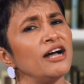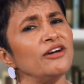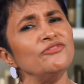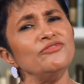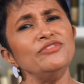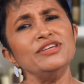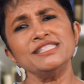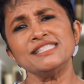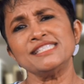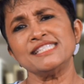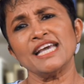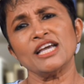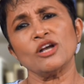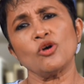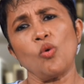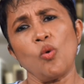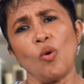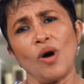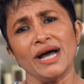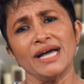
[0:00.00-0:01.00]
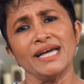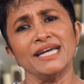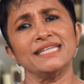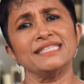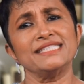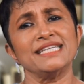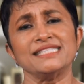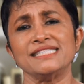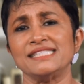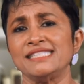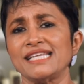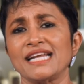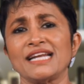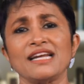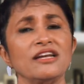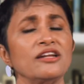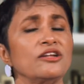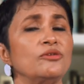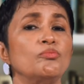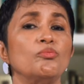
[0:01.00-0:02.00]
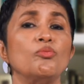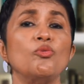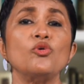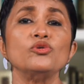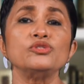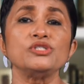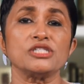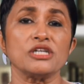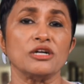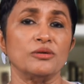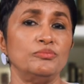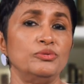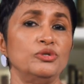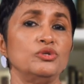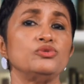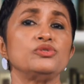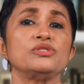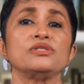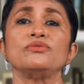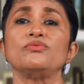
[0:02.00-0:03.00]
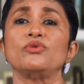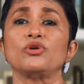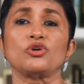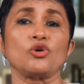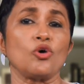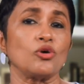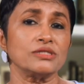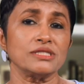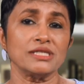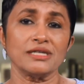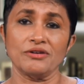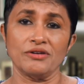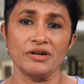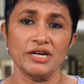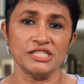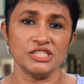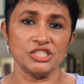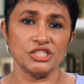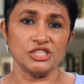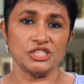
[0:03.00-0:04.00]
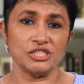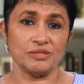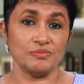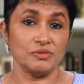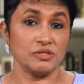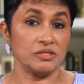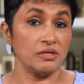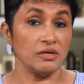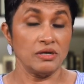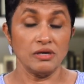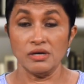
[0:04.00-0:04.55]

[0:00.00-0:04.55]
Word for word: We stay quiet and settle in most abusive or toxic relationships.